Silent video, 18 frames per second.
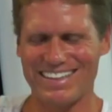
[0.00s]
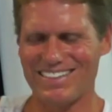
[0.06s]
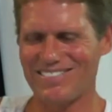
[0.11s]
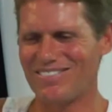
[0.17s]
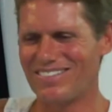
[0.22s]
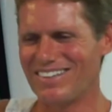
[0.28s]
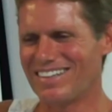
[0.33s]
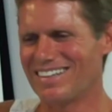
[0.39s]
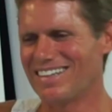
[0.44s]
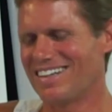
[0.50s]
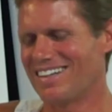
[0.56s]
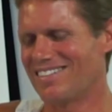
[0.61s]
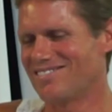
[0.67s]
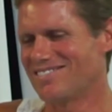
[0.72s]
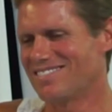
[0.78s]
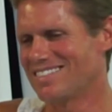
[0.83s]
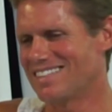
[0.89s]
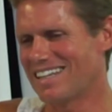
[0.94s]
But
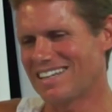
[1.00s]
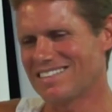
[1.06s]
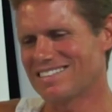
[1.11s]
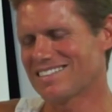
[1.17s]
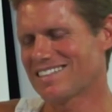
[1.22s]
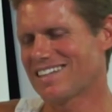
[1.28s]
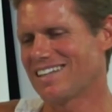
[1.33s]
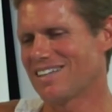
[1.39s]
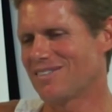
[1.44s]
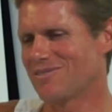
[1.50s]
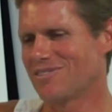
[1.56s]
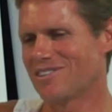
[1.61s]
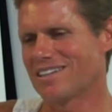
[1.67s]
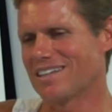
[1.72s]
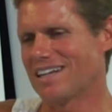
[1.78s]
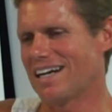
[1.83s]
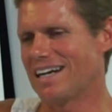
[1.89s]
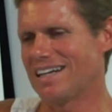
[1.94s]
that's kind of
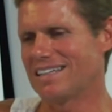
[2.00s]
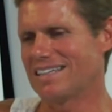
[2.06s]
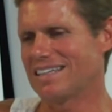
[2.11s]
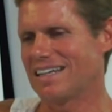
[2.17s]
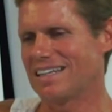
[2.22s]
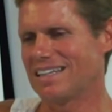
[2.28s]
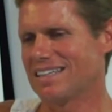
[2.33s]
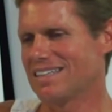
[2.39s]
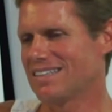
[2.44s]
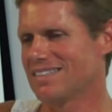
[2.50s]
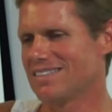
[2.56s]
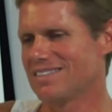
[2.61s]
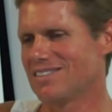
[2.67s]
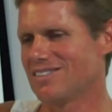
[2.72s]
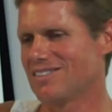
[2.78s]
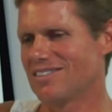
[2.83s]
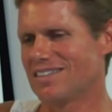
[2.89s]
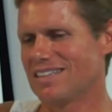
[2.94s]
where I kind of, you
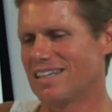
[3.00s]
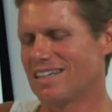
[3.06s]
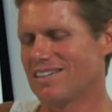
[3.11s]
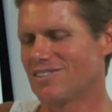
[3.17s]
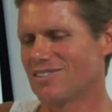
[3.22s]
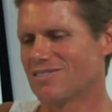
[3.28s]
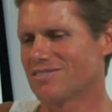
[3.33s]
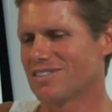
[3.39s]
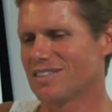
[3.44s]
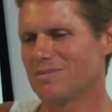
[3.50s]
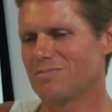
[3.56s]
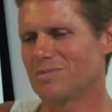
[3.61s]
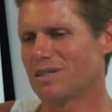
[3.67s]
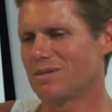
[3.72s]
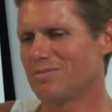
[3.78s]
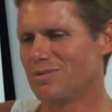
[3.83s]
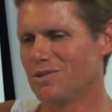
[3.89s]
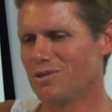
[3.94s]
know, and I don't really
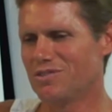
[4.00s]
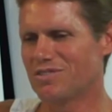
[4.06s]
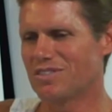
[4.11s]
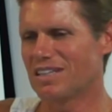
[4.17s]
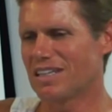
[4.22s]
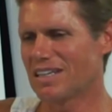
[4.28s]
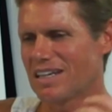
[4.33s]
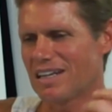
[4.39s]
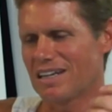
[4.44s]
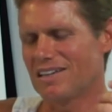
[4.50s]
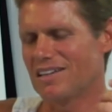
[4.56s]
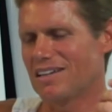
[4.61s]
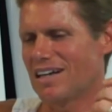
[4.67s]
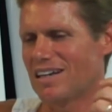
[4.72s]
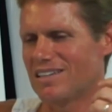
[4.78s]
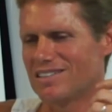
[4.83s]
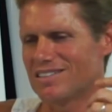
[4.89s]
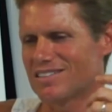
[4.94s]
bring music.
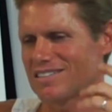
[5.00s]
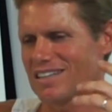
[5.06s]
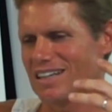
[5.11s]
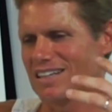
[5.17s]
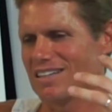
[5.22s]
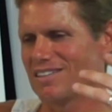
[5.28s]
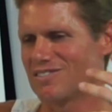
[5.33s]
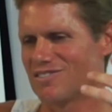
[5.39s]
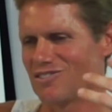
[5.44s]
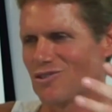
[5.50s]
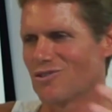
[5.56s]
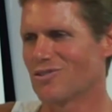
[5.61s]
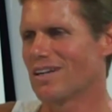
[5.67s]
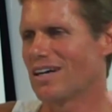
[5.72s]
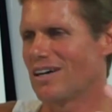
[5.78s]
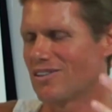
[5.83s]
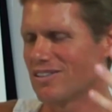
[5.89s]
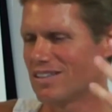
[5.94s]
I just kind of
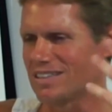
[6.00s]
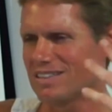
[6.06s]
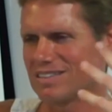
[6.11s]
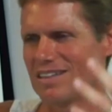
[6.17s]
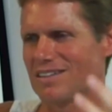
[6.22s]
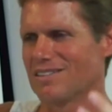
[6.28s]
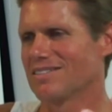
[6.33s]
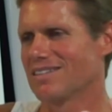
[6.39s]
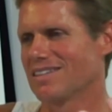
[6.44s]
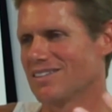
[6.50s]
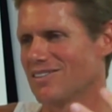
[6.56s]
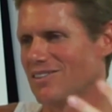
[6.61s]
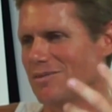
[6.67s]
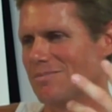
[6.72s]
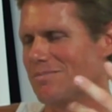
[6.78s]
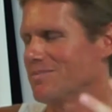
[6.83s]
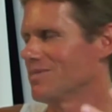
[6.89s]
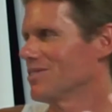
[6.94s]
zone out. Like, you know,
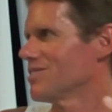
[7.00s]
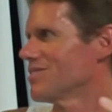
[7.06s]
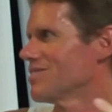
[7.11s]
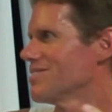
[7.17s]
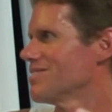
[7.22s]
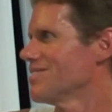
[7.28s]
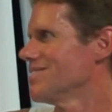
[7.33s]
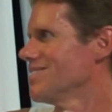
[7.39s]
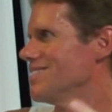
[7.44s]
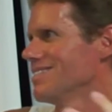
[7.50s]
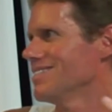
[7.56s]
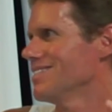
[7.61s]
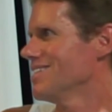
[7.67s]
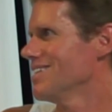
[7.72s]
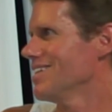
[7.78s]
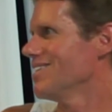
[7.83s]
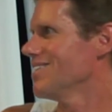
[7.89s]
I'm just, yeah.